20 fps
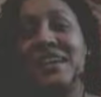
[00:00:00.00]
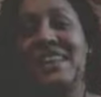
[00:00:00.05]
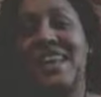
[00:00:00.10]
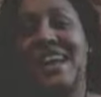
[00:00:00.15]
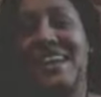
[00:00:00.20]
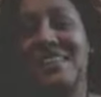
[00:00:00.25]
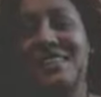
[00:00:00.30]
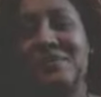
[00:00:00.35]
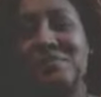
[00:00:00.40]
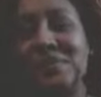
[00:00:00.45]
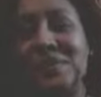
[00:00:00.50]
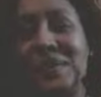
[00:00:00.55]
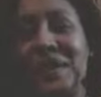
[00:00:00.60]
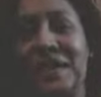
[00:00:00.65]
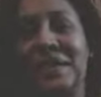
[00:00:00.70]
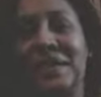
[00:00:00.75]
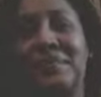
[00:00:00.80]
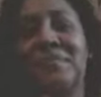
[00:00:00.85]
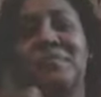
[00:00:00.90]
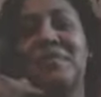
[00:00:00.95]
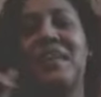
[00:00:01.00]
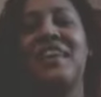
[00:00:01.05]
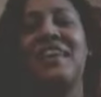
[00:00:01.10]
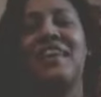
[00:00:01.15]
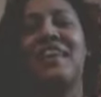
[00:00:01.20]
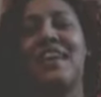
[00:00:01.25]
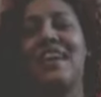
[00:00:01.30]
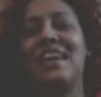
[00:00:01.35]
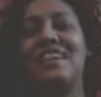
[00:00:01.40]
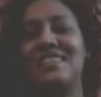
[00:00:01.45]
my last point.
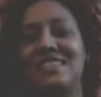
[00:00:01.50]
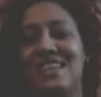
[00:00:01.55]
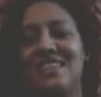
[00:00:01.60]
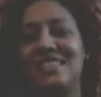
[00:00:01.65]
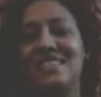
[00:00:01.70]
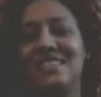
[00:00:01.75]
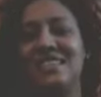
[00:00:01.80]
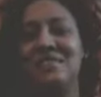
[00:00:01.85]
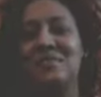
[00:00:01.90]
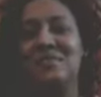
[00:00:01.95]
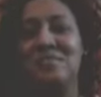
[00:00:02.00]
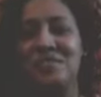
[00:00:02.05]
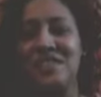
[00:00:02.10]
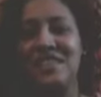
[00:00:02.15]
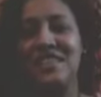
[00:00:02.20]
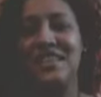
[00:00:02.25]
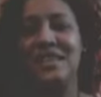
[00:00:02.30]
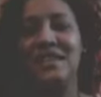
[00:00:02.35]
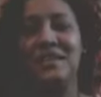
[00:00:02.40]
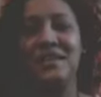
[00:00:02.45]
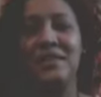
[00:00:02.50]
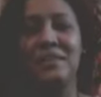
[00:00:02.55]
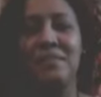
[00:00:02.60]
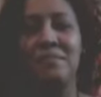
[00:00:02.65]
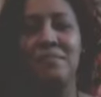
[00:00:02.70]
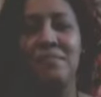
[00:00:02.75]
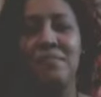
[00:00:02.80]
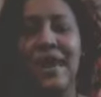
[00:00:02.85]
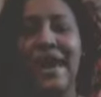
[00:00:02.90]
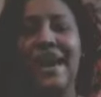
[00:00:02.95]
It doesn't really
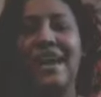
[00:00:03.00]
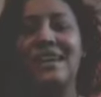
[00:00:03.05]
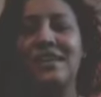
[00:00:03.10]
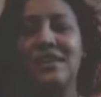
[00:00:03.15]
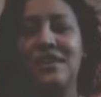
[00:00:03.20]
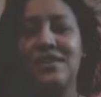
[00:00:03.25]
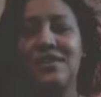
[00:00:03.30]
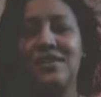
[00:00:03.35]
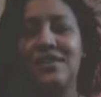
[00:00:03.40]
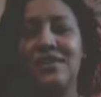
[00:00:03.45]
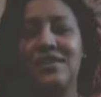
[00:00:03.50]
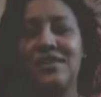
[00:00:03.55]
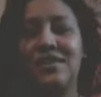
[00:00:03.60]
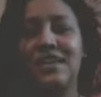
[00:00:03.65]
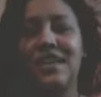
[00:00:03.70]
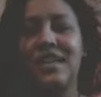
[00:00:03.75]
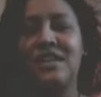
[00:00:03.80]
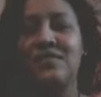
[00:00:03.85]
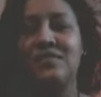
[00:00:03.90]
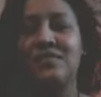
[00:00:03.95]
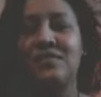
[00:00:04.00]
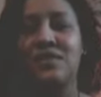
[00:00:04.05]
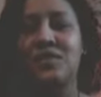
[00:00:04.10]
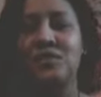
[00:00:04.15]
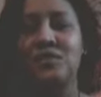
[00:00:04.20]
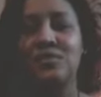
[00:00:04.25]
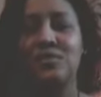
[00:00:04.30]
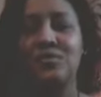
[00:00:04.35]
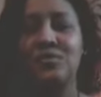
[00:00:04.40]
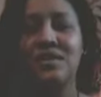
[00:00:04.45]
matter if
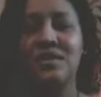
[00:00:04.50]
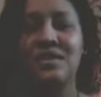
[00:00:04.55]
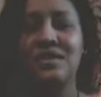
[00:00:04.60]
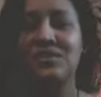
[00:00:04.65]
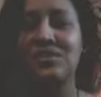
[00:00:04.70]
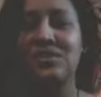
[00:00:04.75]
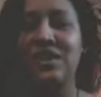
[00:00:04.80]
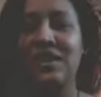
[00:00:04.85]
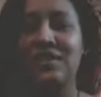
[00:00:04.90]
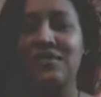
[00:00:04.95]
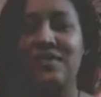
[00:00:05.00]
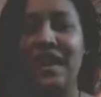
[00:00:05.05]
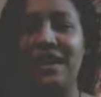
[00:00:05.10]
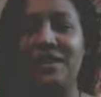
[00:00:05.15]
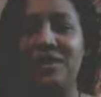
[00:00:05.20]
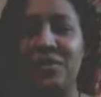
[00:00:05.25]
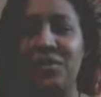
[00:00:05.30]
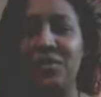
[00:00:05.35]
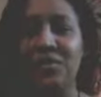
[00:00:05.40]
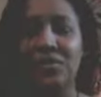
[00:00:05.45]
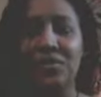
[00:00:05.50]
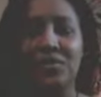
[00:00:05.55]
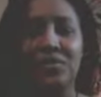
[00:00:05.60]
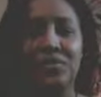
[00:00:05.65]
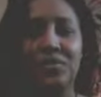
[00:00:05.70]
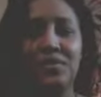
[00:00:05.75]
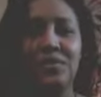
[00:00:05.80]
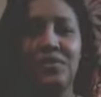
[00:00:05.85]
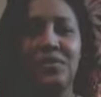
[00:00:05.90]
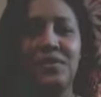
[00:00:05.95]
you still love that
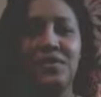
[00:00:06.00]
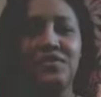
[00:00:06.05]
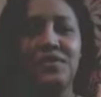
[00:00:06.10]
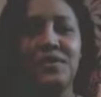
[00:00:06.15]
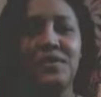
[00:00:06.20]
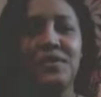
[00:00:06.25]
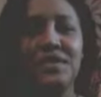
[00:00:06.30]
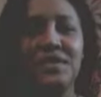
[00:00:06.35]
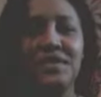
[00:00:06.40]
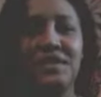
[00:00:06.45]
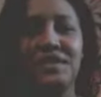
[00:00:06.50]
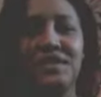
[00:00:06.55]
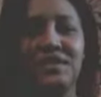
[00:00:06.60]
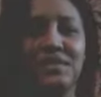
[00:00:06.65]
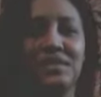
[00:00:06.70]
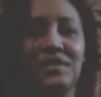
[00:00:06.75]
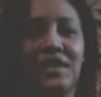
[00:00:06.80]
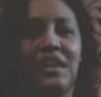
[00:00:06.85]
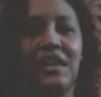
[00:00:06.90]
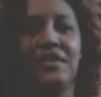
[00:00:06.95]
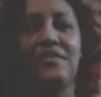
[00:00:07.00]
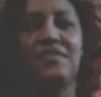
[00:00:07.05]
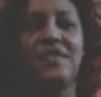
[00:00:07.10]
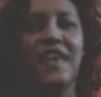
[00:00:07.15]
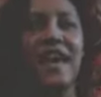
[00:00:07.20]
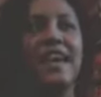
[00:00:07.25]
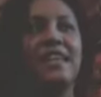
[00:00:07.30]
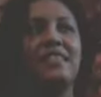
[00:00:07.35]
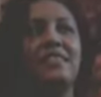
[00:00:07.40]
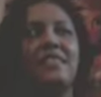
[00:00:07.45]
goal, or if you still love
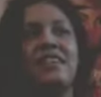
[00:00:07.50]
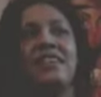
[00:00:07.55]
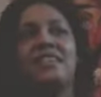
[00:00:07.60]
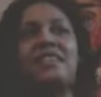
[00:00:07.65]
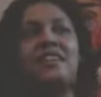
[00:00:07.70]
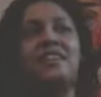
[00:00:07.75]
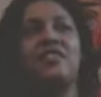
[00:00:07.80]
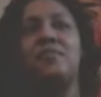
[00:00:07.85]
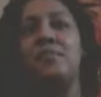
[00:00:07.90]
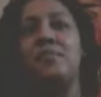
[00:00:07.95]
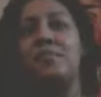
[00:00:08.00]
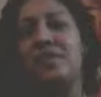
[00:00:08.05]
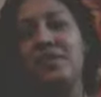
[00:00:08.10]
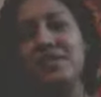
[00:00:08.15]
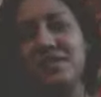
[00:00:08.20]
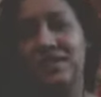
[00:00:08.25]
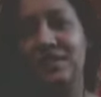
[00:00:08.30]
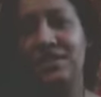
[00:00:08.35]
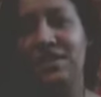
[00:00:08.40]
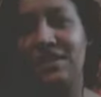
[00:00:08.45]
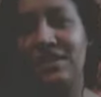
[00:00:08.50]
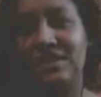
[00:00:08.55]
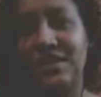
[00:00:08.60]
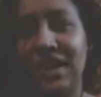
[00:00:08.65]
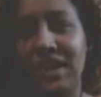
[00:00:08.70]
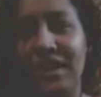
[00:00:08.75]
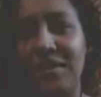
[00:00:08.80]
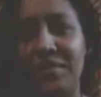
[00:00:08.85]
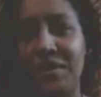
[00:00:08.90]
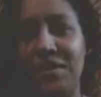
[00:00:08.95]
that thing that you've been wasting a lot of
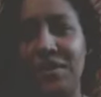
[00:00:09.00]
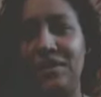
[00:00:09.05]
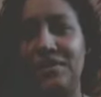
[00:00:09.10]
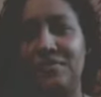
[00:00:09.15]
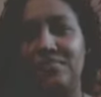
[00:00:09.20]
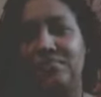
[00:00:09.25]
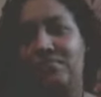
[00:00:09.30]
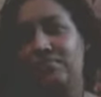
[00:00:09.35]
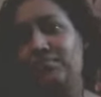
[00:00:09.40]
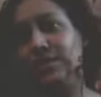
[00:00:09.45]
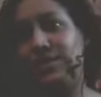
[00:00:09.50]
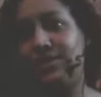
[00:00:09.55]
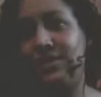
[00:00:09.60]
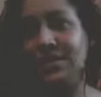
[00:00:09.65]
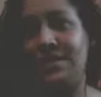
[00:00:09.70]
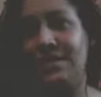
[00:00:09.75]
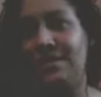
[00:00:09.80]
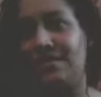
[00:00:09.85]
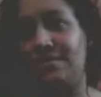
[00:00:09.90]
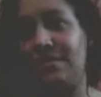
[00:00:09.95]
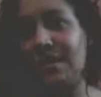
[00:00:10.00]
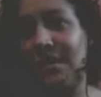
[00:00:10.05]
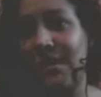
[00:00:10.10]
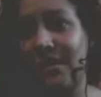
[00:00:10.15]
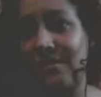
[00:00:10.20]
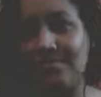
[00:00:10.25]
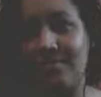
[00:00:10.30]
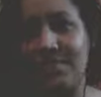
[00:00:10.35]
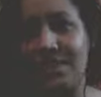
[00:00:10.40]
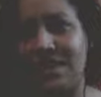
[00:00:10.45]
time on, person,
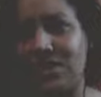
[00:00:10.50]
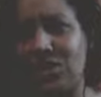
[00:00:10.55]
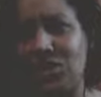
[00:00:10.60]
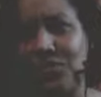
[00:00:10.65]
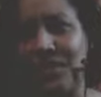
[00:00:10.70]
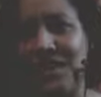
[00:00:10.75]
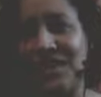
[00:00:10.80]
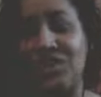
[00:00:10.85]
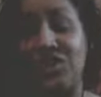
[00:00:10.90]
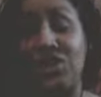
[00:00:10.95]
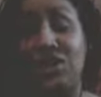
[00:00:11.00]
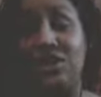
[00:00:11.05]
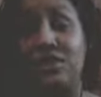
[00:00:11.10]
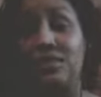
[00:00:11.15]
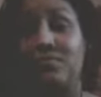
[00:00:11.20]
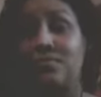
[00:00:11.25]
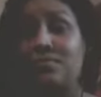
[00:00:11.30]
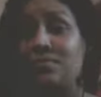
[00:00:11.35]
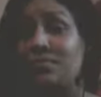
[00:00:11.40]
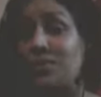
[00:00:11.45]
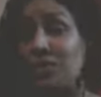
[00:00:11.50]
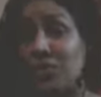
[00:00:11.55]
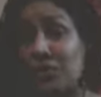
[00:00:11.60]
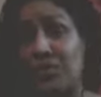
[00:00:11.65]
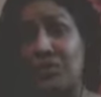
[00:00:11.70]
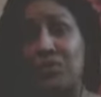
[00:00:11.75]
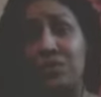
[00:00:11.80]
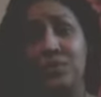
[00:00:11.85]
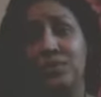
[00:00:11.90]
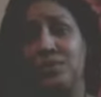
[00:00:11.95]
situation,
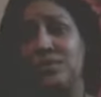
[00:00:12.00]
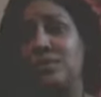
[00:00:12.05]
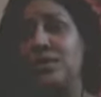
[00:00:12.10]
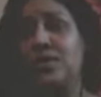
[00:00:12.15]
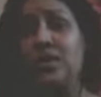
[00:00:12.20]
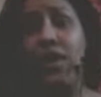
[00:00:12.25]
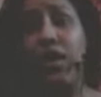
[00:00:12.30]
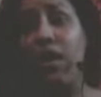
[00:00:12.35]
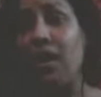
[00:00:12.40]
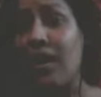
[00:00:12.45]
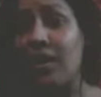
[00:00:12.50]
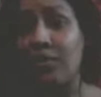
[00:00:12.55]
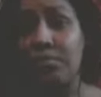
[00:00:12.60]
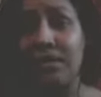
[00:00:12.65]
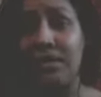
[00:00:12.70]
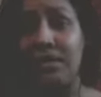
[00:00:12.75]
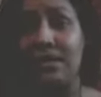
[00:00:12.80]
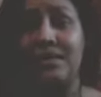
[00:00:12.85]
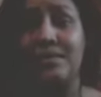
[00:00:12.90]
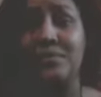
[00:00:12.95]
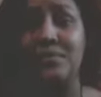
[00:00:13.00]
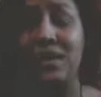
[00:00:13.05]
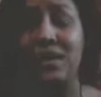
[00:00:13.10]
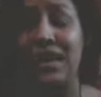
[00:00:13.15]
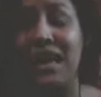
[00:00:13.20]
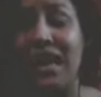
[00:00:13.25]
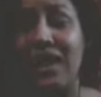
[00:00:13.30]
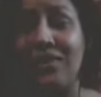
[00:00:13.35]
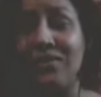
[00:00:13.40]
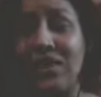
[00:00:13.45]
goal, hobby,
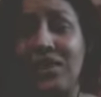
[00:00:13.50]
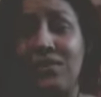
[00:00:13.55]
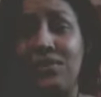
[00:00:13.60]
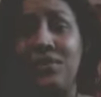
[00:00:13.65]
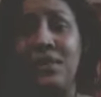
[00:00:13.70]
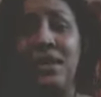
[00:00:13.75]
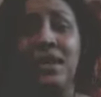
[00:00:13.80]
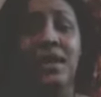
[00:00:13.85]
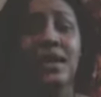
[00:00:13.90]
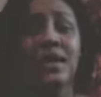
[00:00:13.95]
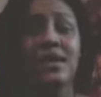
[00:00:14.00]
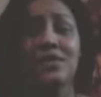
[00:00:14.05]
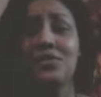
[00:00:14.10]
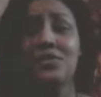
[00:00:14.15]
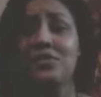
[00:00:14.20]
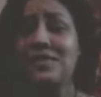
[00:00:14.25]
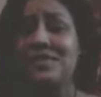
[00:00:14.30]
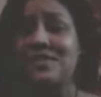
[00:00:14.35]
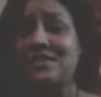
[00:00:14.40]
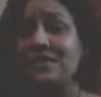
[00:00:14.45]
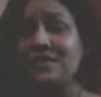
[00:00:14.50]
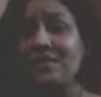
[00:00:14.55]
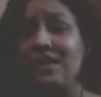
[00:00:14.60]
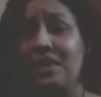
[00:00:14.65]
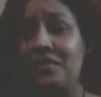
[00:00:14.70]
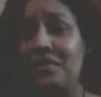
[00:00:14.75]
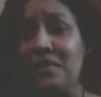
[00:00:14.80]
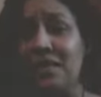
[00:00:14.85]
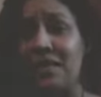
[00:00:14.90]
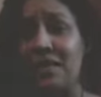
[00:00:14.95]
what have you. You can still
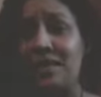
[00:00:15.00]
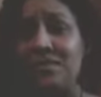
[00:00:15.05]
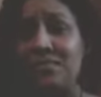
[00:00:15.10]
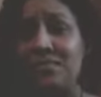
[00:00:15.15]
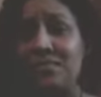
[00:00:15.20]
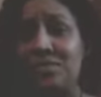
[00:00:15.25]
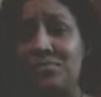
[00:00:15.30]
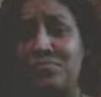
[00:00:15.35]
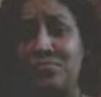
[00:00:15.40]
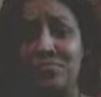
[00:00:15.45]
love it.